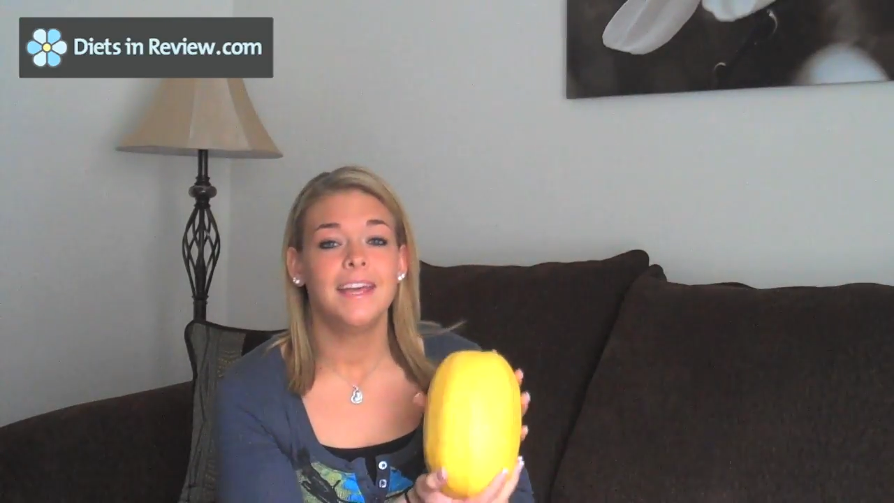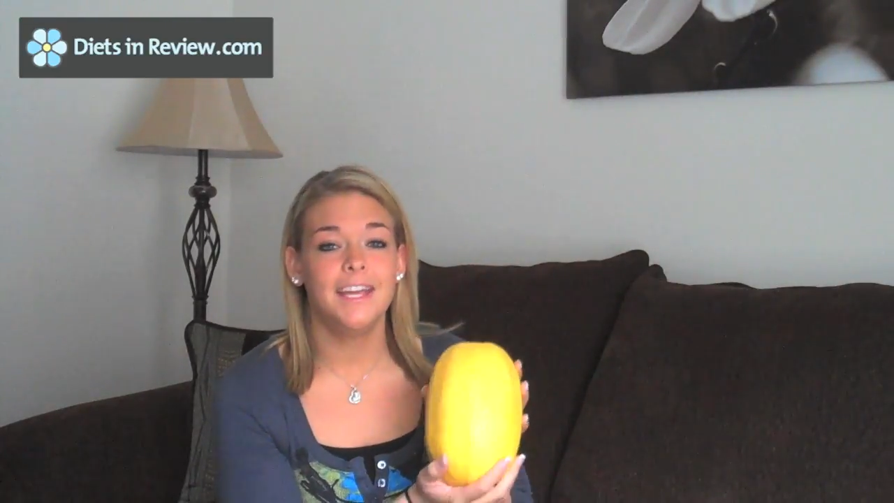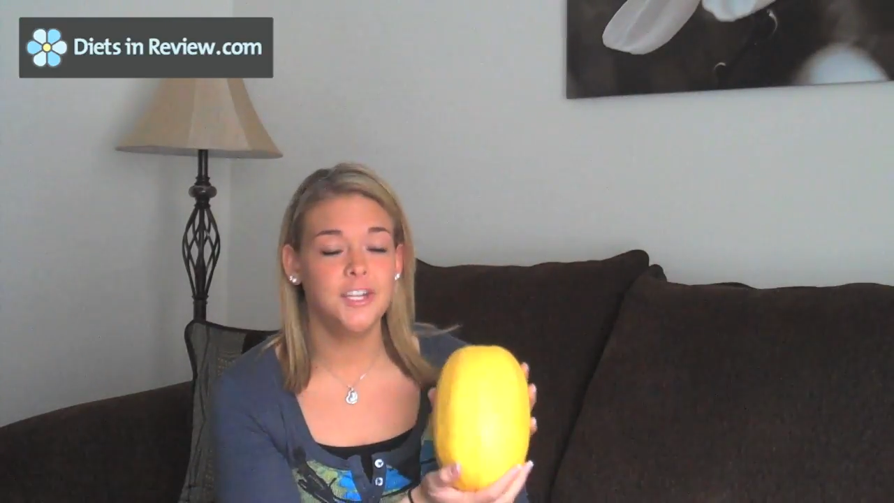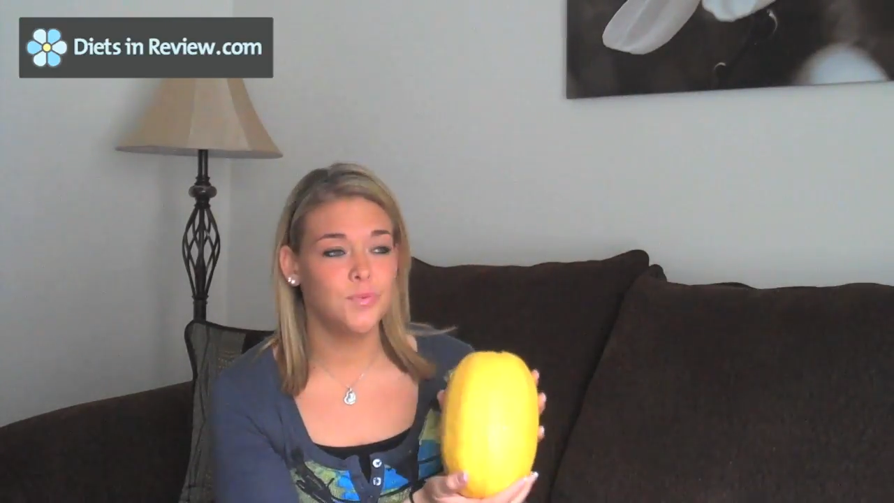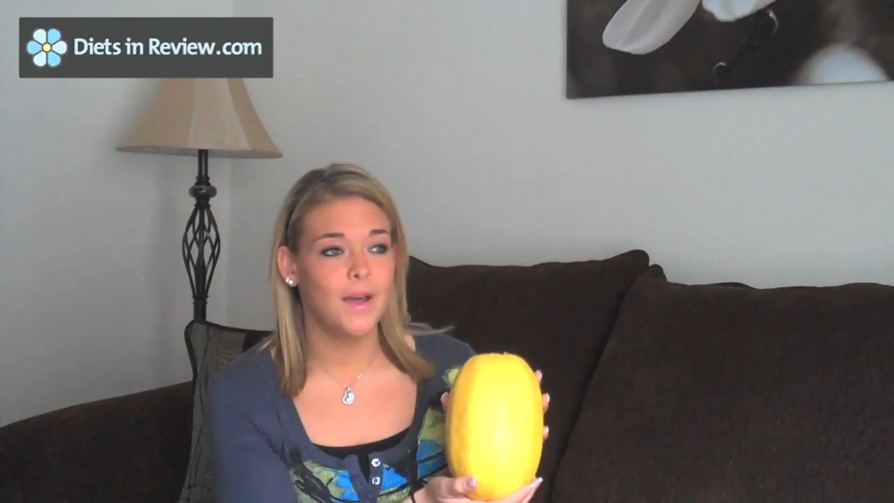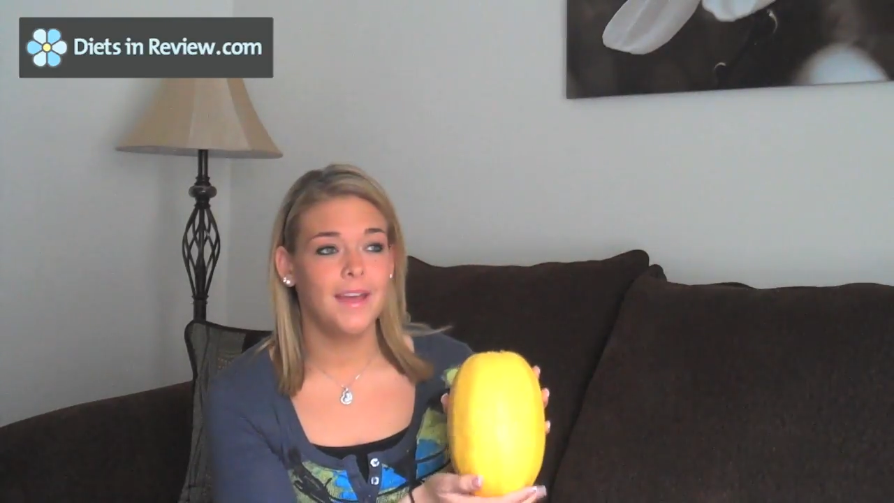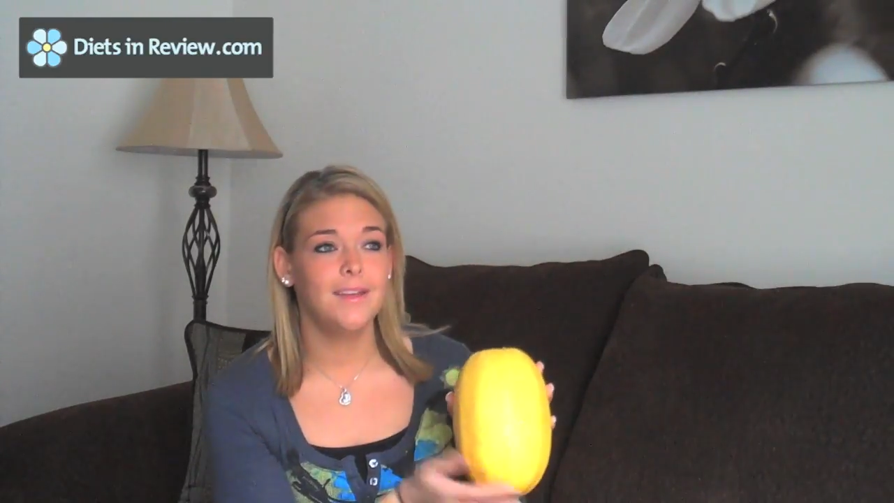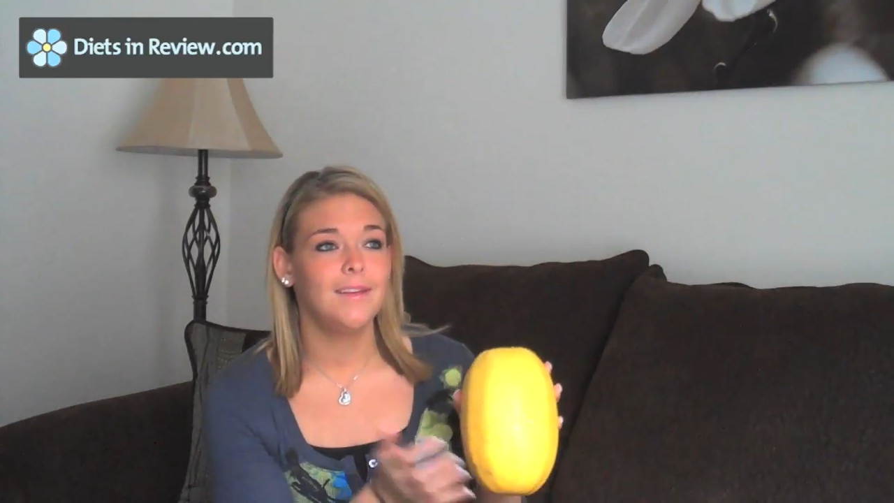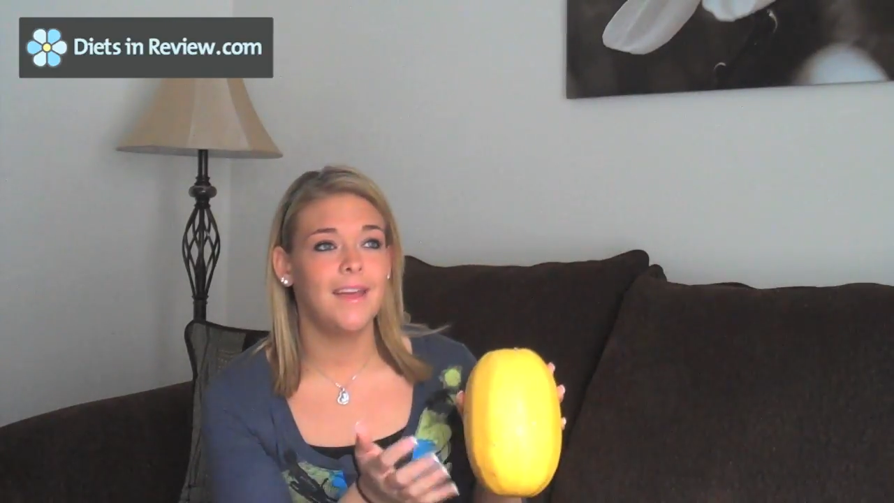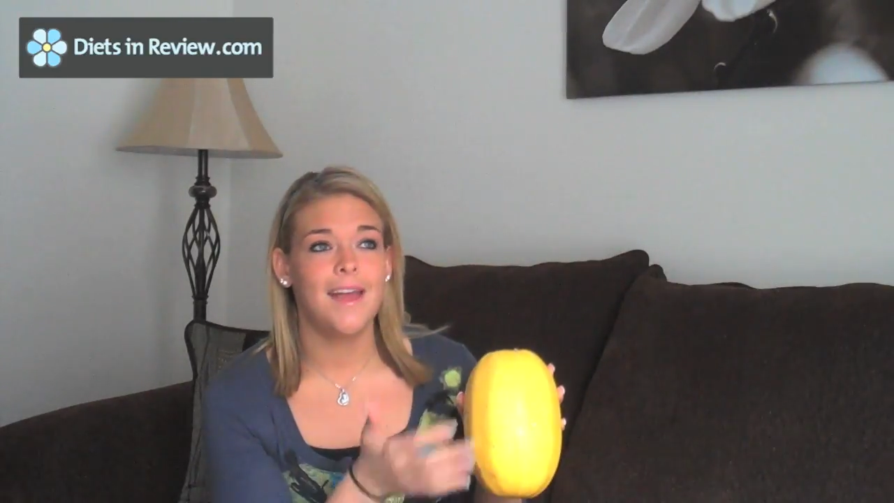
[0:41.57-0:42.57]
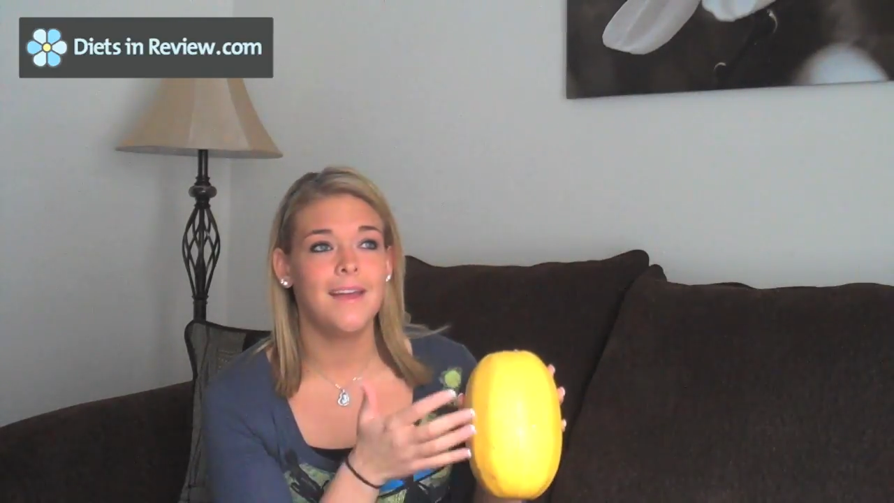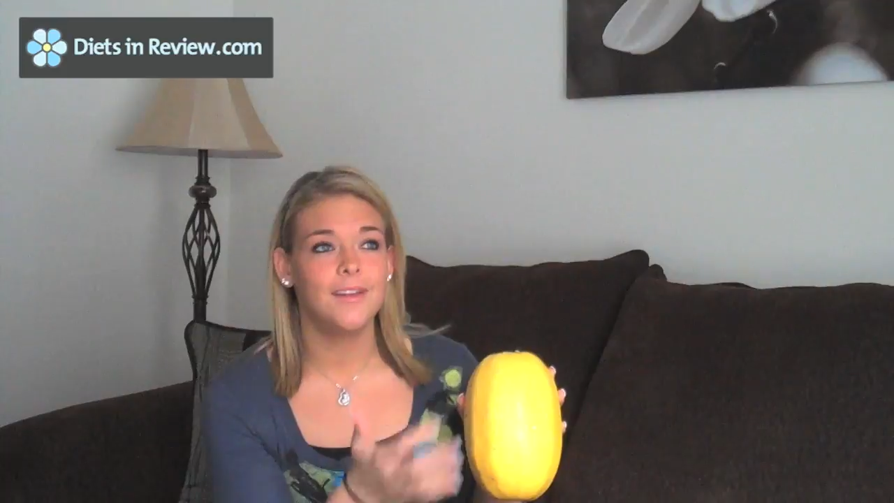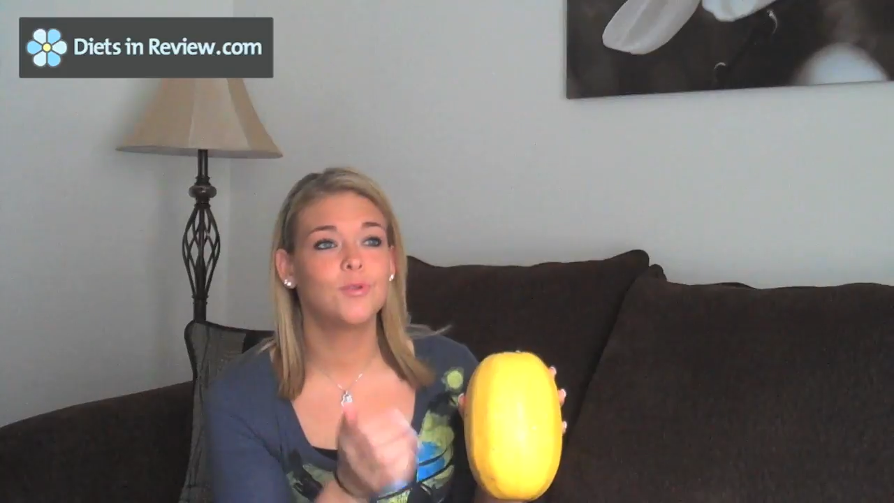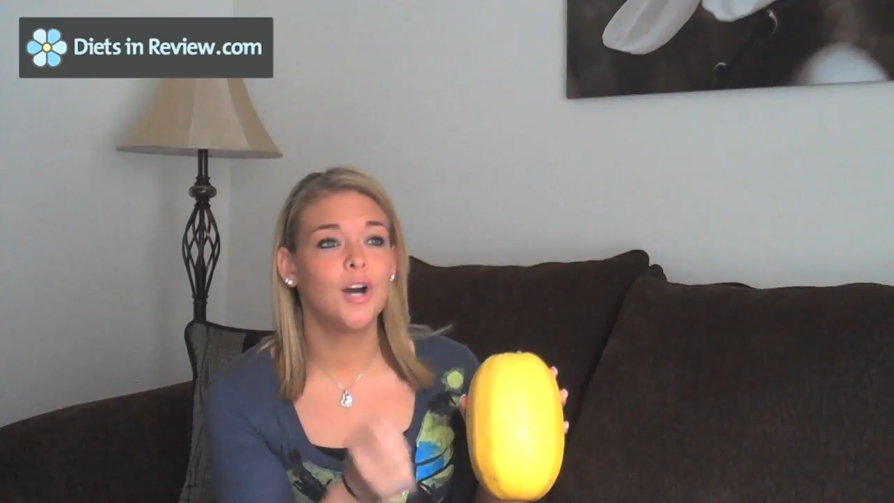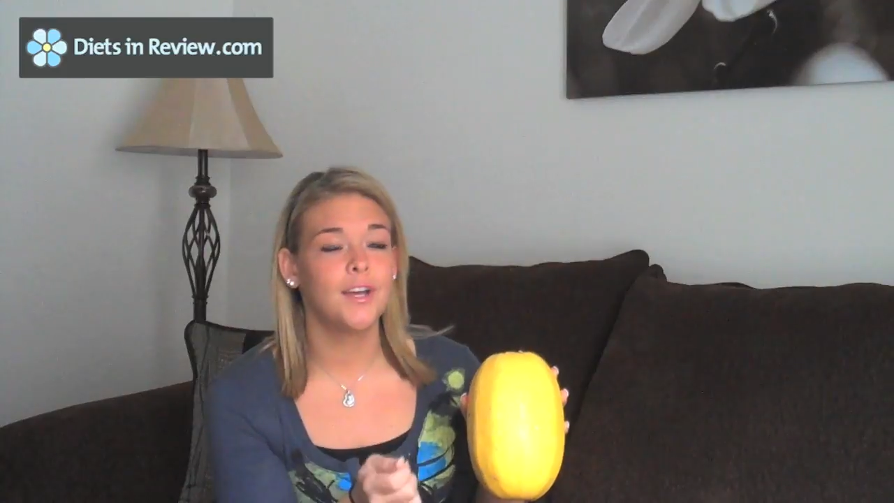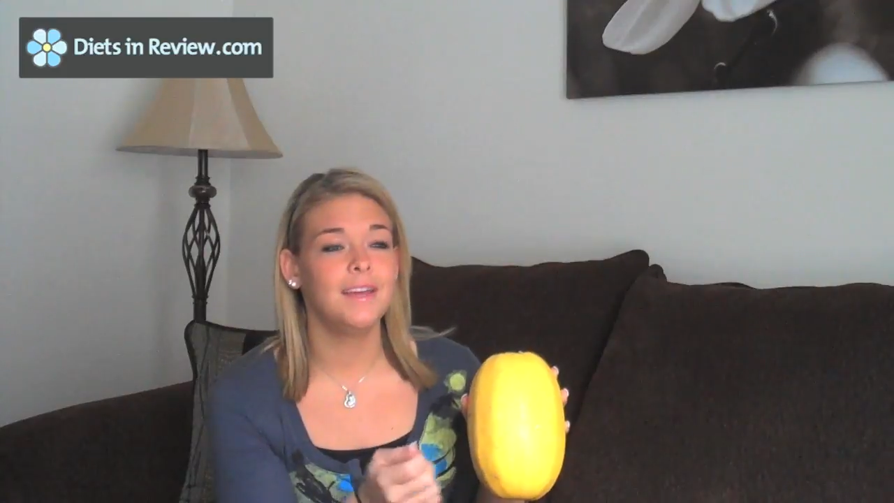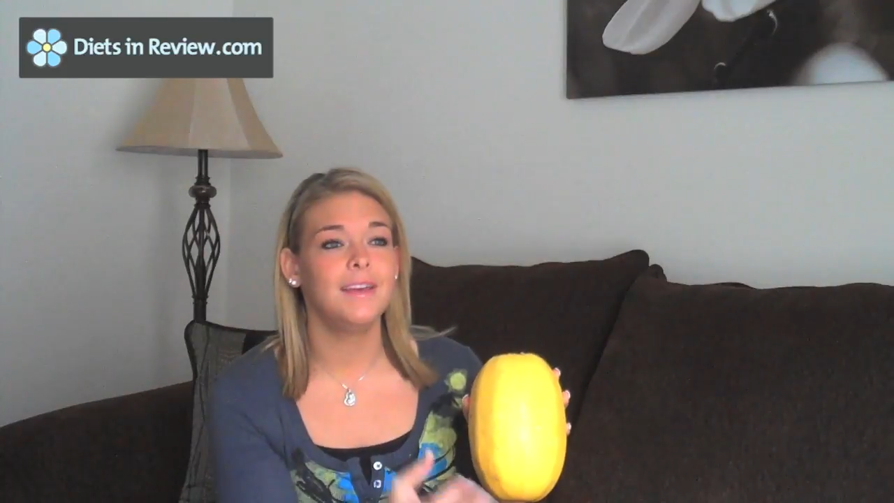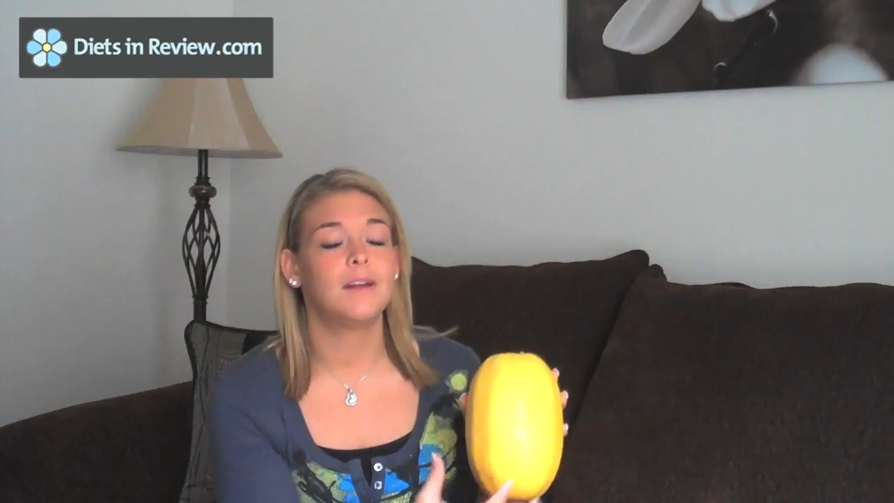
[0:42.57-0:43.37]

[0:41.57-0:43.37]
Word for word: Each way you cook it,